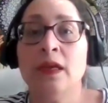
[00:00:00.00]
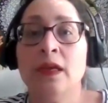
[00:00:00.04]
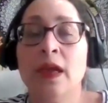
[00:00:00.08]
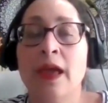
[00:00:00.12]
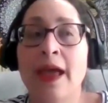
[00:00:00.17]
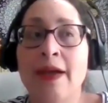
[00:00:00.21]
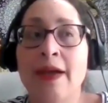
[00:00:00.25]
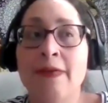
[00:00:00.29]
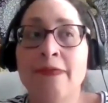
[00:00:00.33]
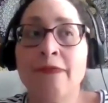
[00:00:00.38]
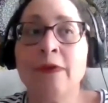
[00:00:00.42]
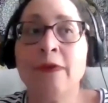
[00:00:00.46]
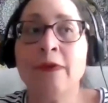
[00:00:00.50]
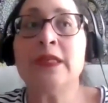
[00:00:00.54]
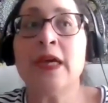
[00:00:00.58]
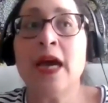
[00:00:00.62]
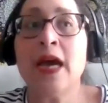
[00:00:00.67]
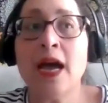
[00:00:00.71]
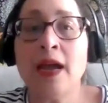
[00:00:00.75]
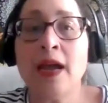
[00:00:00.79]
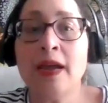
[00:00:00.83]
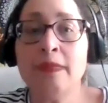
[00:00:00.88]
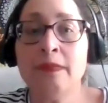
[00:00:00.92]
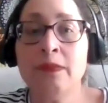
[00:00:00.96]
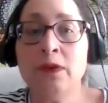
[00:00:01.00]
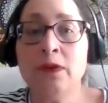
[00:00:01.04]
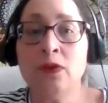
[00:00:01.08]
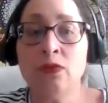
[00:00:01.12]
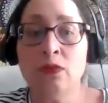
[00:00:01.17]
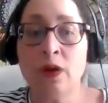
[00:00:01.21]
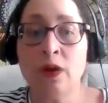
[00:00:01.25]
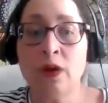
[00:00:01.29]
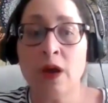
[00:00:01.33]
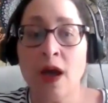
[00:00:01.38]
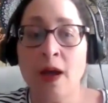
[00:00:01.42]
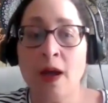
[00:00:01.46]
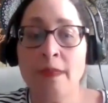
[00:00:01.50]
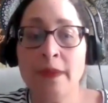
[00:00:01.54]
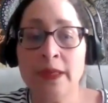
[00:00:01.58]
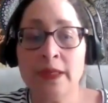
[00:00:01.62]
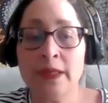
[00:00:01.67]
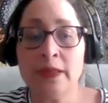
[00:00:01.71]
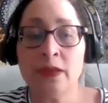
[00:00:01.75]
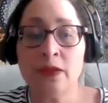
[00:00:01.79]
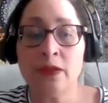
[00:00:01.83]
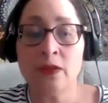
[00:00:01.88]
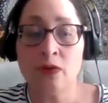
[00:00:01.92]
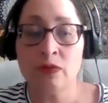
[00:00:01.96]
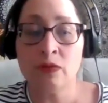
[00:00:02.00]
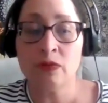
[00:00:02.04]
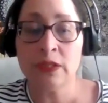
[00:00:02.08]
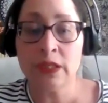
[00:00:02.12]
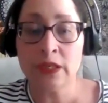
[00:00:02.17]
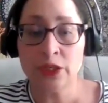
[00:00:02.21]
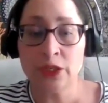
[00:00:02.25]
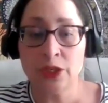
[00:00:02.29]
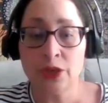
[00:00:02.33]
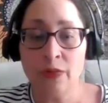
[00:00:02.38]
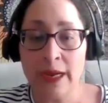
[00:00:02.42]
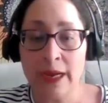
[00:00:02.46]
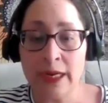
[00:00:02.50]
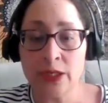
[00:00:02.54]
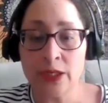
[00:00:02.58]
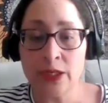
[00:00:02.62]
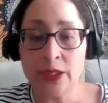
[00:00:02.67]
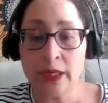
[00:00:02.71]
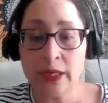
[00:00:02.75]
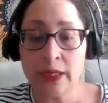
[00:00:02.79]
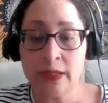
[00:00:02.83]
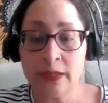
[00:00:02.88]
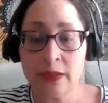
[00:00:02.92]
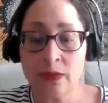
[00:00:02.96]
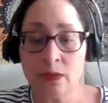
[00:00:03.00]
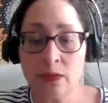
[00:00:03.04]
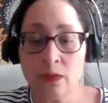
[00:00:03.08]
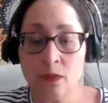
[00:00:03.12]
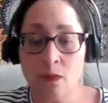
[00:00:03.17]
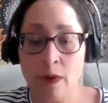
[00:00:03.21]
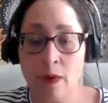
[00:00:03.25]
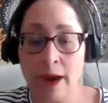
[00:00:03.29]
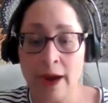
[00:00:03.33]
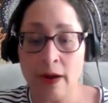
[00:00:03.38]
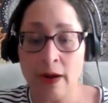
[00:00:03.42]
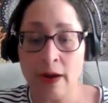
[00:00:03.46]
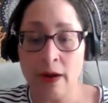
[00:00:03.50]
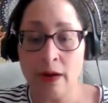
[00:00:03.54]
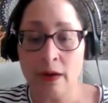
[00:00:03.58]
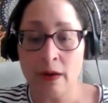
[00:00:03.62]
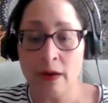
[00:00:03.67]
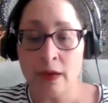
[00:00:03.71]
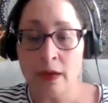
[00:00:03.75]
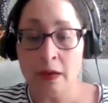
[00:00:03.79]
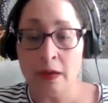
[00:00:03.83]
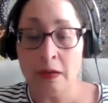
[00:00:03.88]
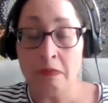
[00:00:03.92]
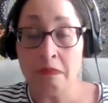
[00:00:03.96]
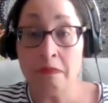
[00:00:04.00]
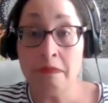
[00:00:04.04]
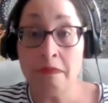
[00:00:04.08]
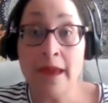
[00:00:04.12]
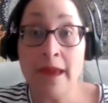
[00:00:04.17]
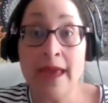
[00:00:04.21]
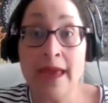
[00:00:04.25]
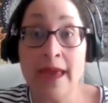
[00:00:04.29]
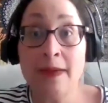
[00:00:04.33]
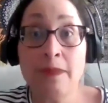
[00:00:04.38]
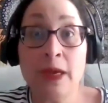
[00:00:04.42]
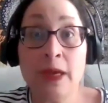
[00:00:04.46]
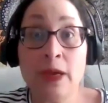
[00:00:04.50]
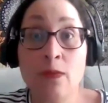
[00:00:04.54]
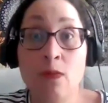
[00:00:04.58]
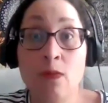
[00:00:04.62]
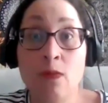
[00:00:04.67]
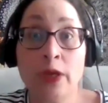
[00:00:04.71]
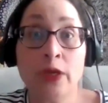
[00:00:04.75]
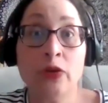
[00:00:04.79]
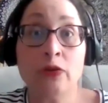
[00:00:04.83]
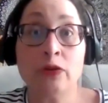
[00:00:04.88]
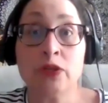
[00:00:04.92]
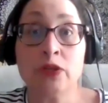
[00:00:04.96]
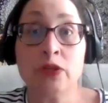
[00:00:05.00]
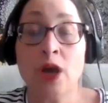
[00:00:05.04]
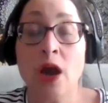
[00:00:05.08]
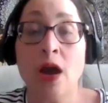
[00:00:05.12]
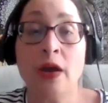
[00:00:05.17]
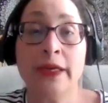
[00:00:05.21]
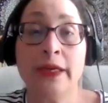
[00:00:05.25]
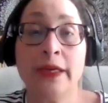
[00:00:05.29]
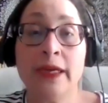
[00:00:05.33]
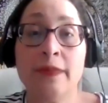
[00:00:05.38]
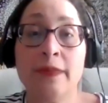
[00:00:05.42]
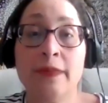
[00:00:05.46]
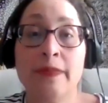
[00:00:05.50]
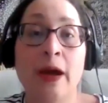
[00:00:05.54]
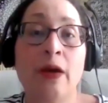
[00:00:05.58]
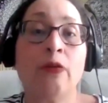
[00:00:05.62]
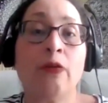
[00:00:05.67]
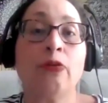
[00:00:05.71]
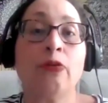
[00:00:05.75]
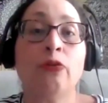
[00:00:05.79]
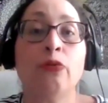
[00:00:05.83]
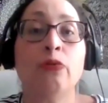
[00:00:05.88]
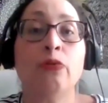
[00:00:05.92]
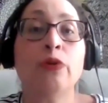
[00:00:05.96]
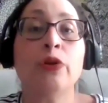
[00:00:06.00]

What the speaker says: every time you come into those situations where maybe what you're talking about or who